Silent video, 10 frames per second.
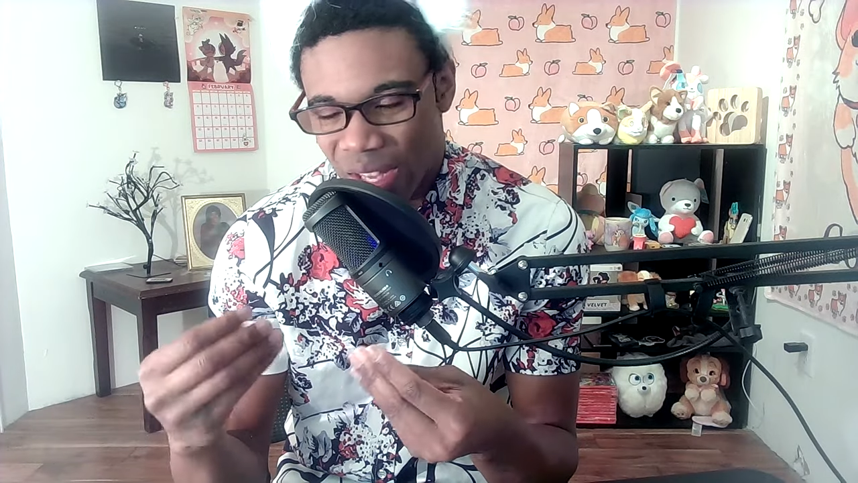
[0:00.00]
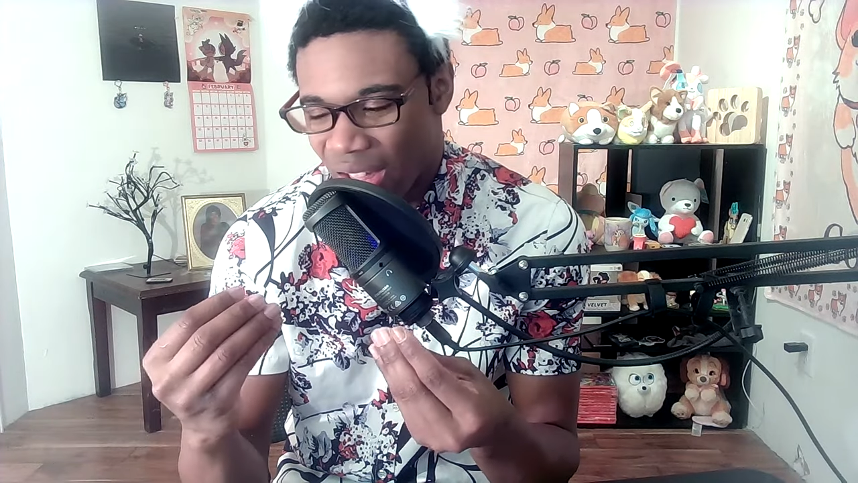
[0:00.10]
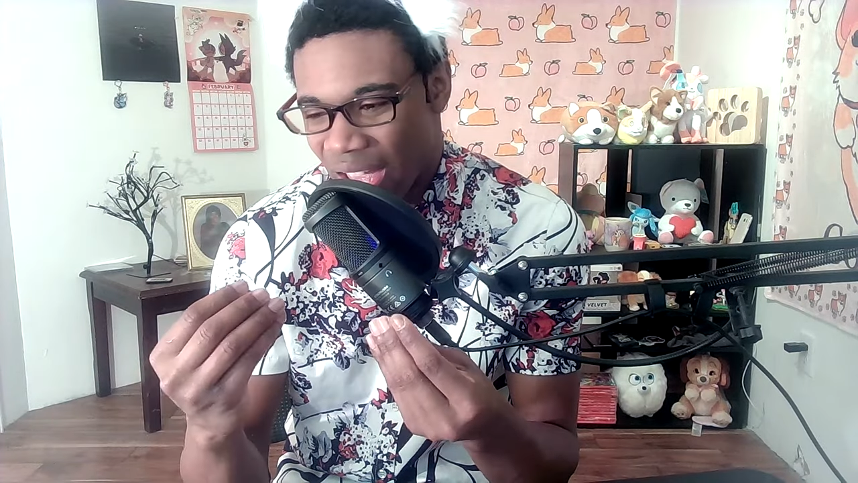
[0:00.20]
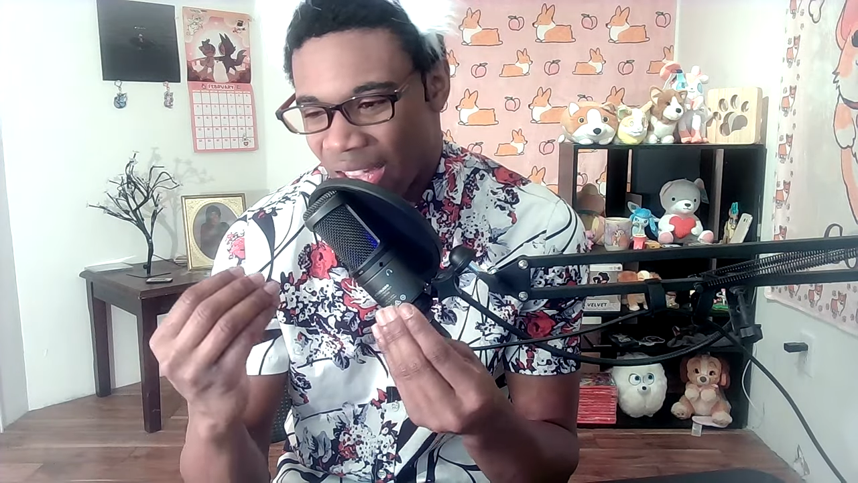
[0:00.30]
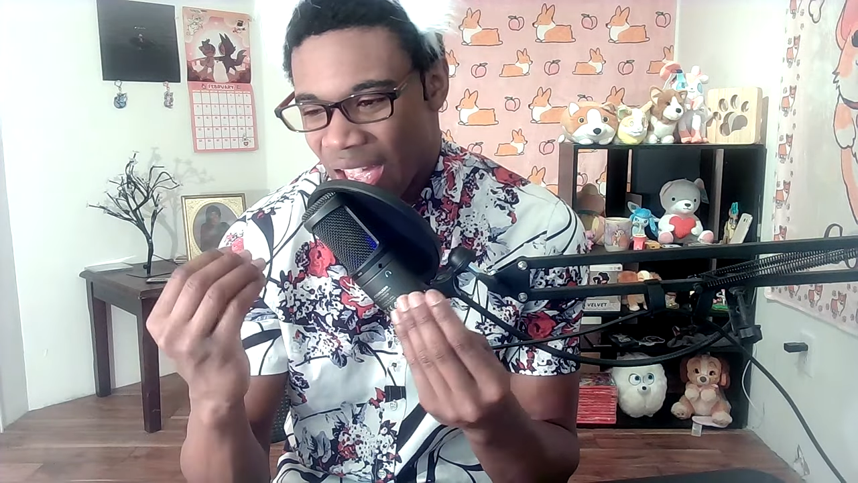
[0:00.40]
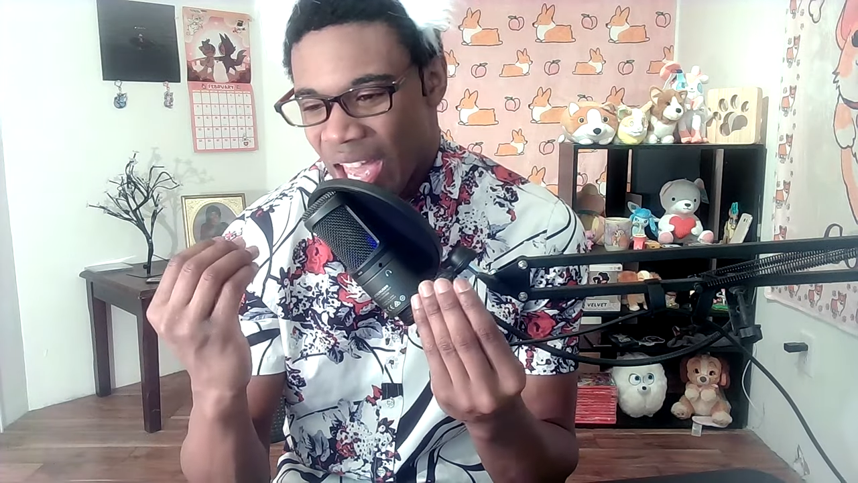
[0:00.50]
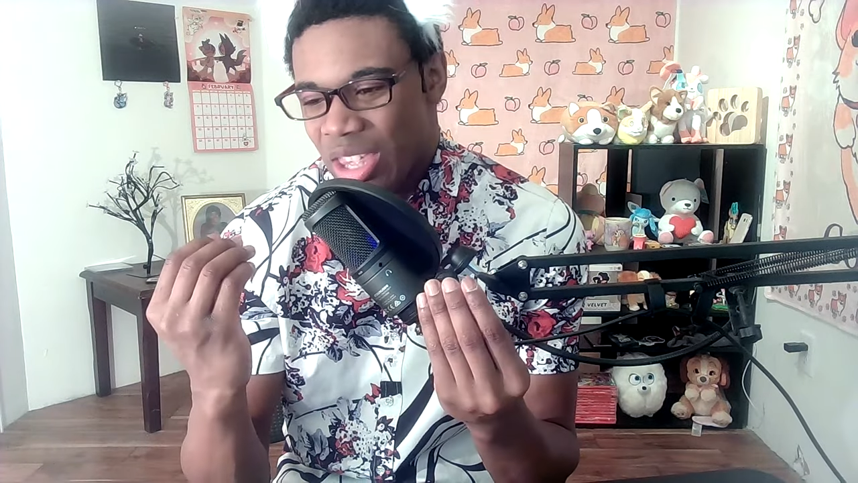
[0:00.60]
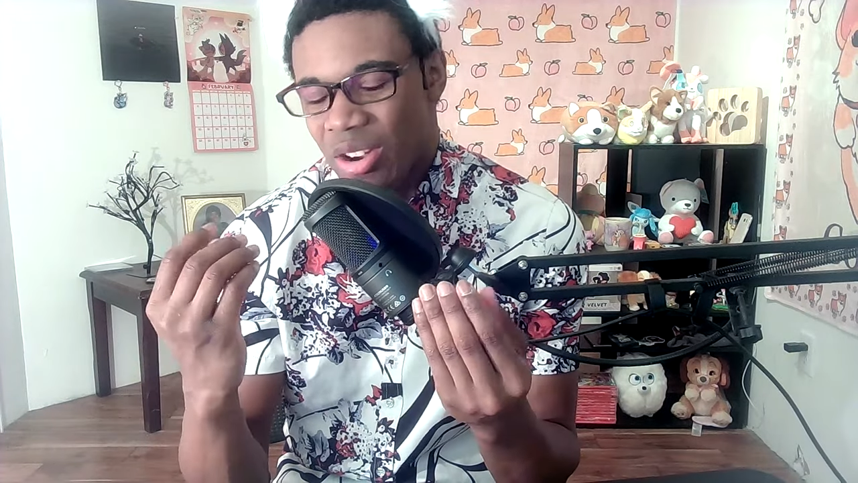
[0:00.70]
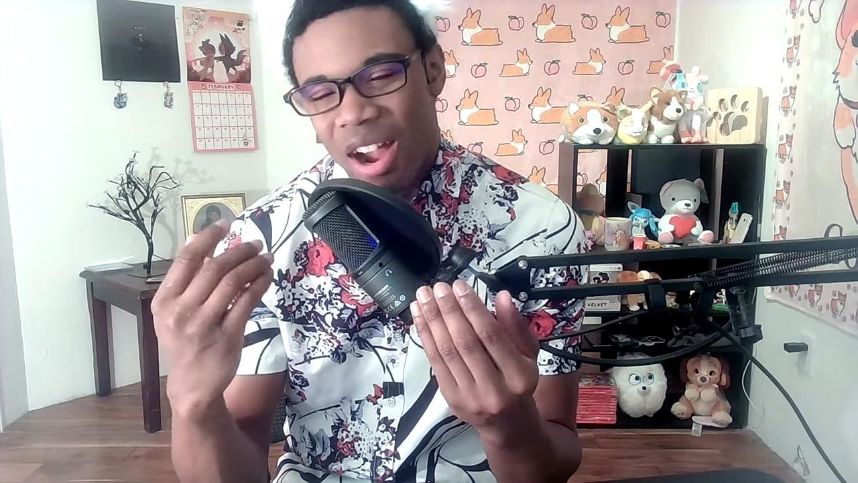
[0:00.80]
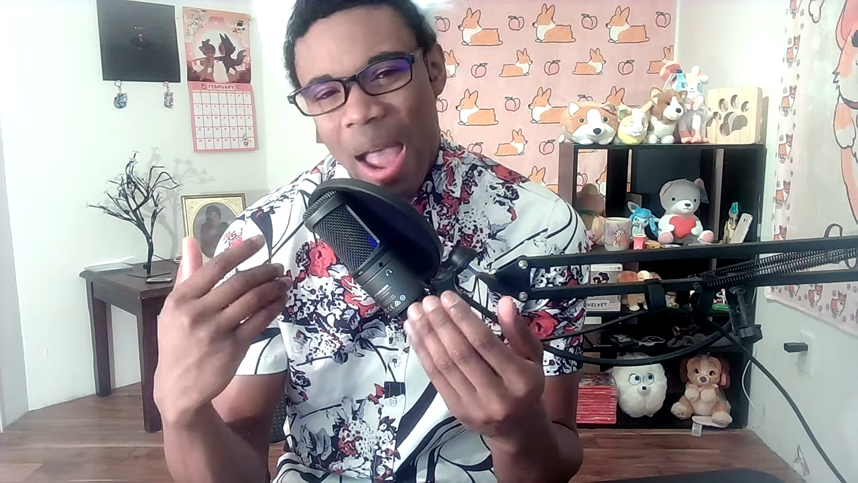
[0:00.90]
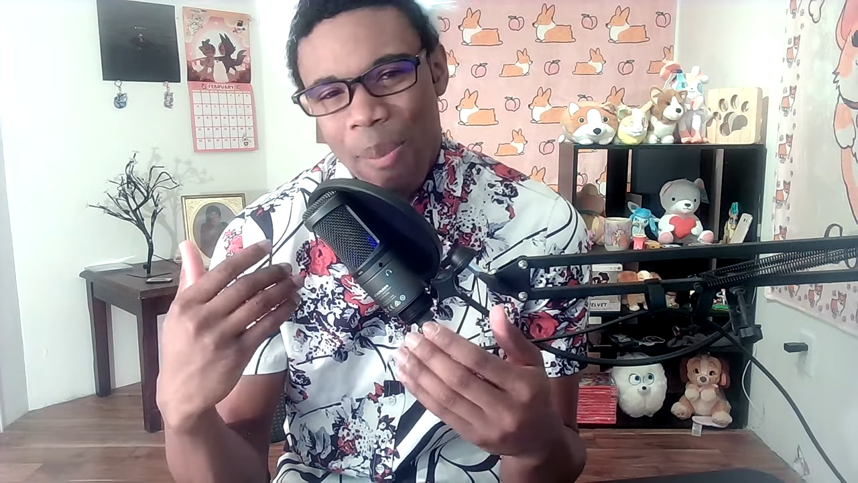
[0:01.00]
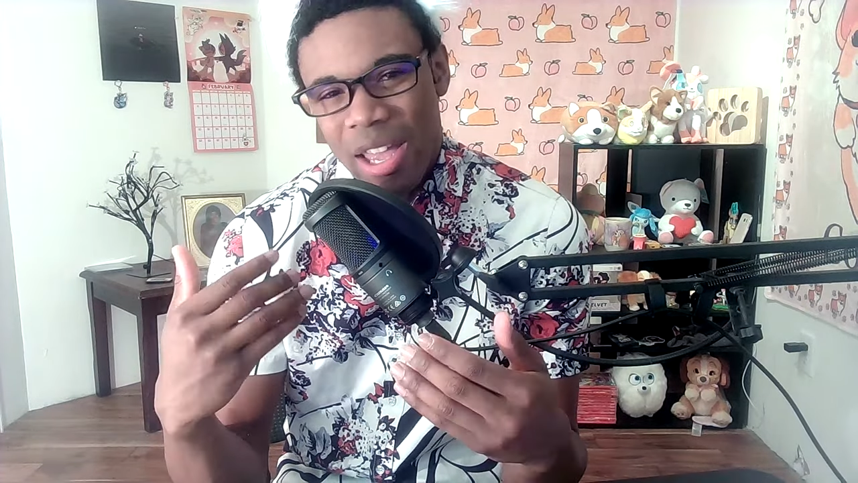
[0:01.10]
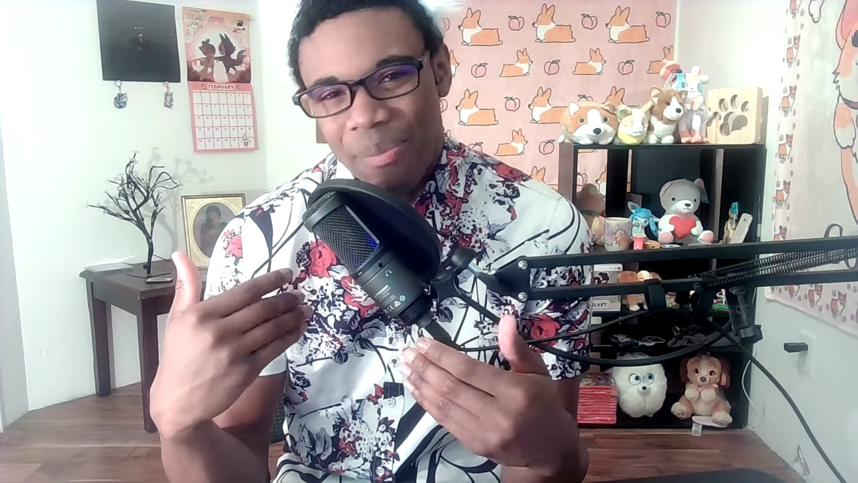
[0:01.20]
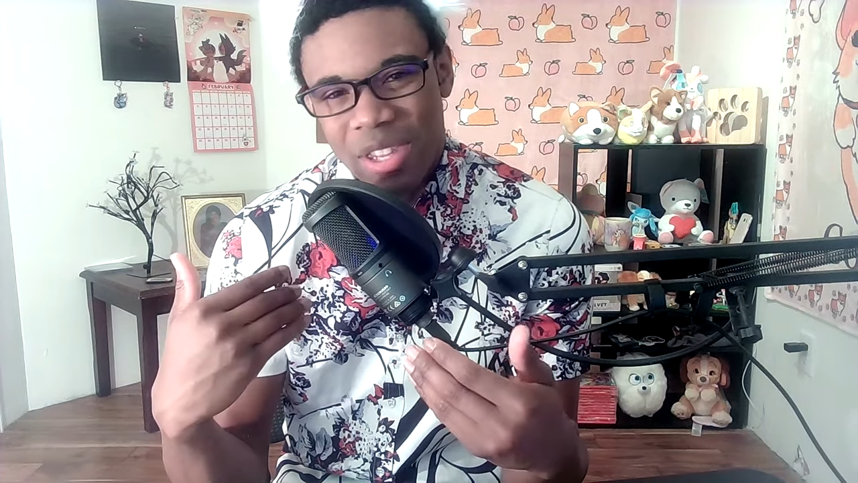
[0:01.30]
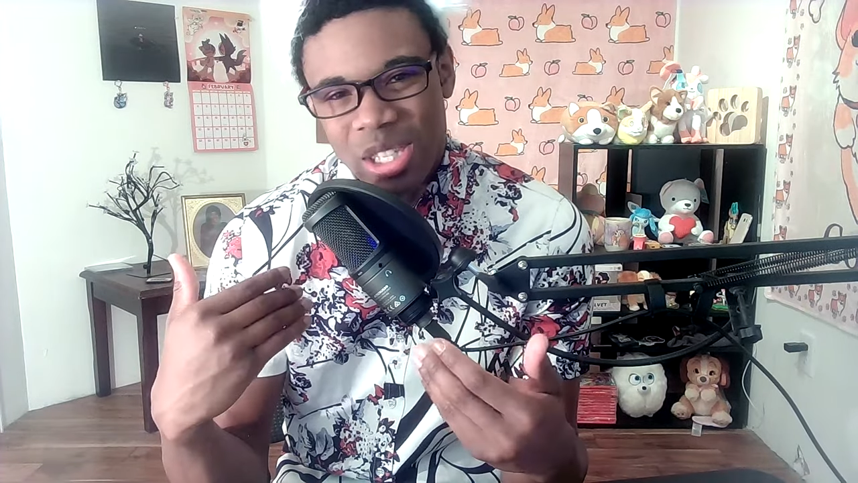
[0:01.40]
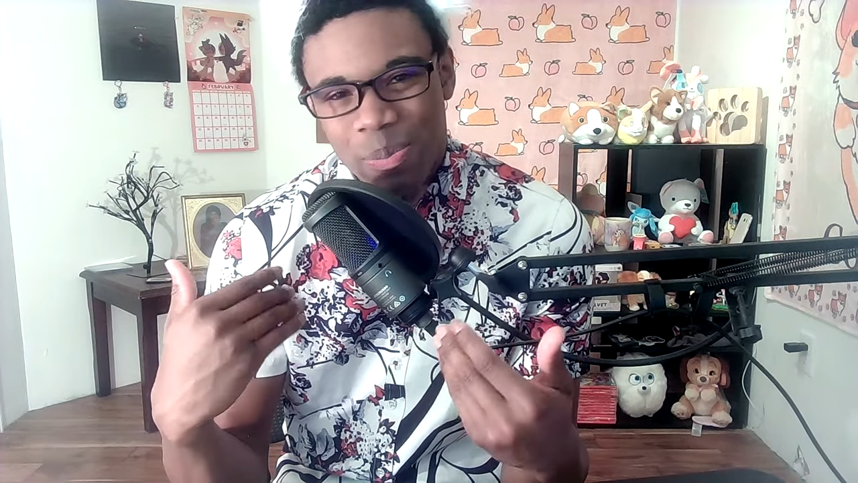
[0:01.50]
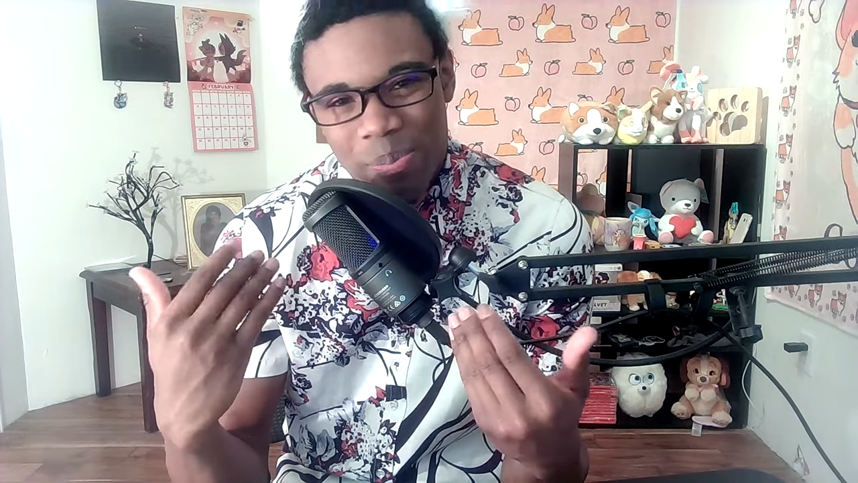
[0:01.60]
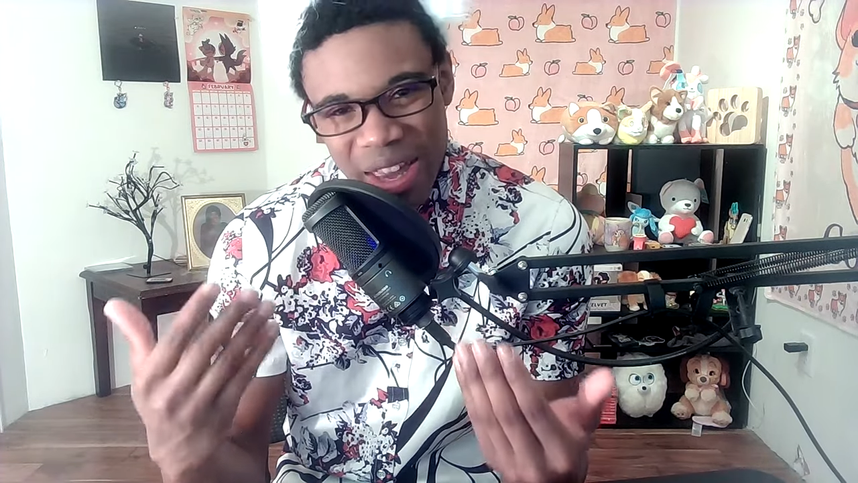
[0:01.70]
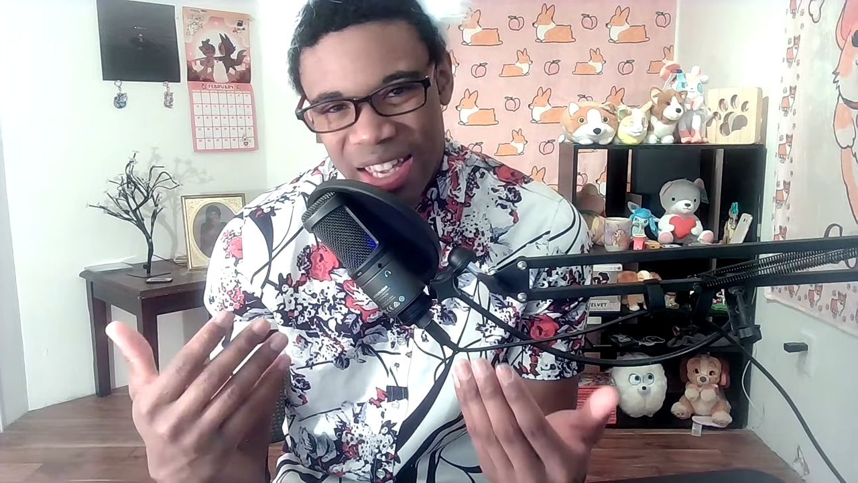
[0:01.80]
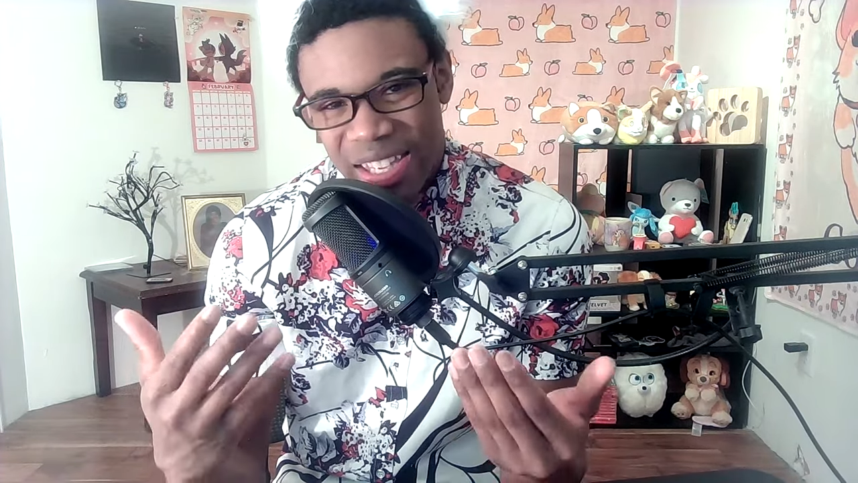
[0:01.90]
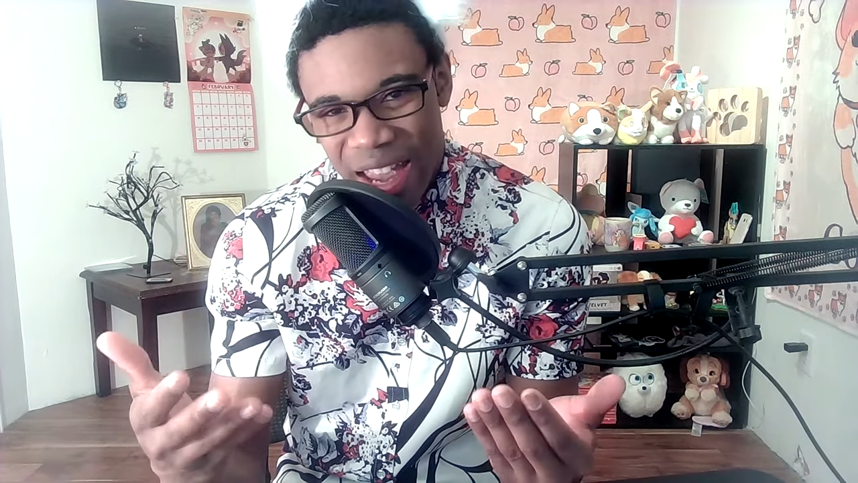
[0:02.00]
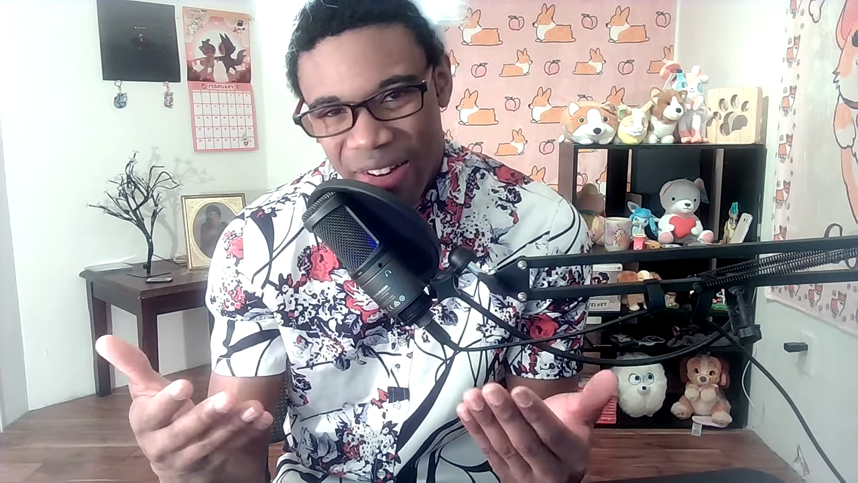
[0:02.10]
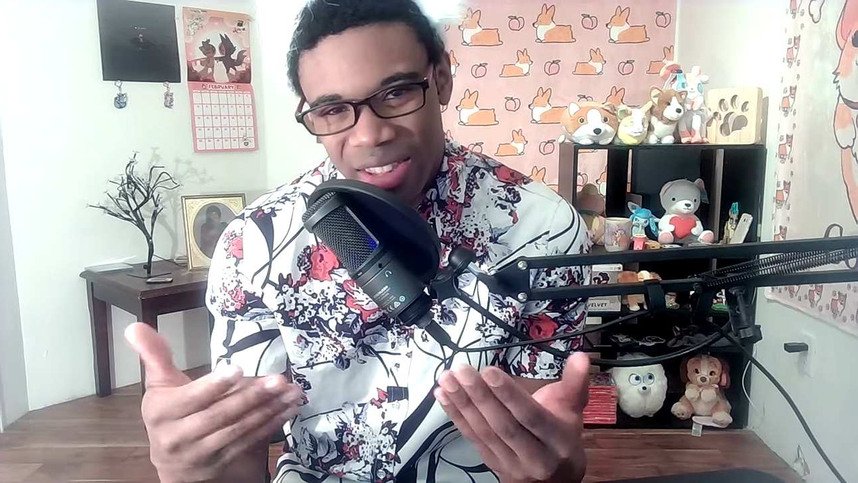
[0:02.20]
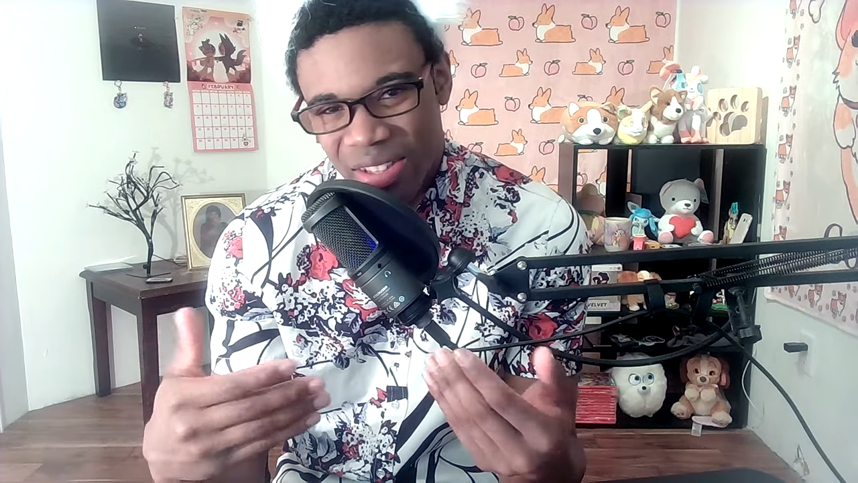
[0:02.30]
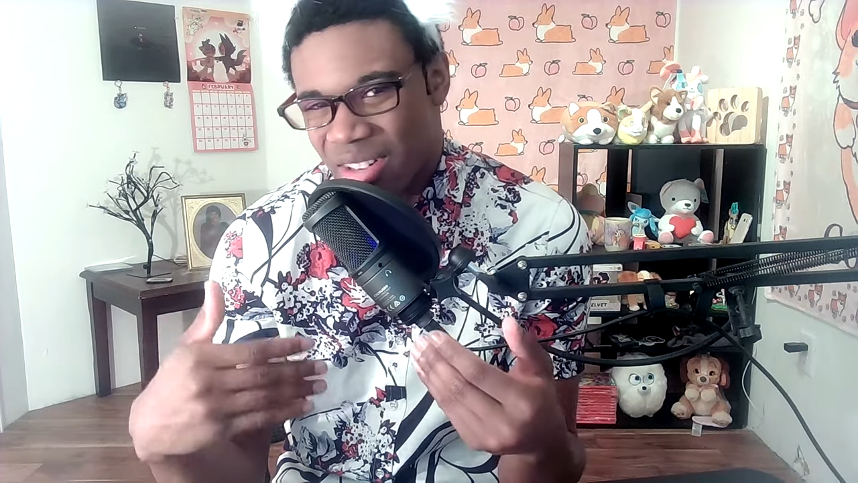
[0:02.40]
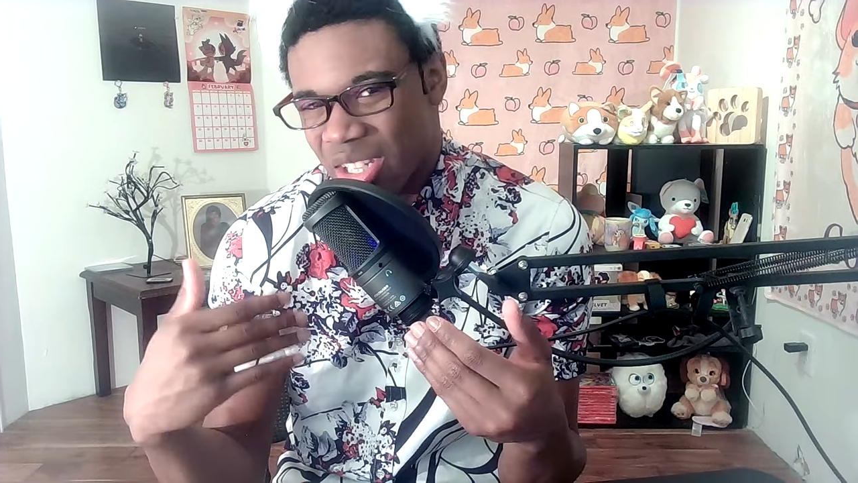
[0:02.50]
Like, you're hyping up this big character,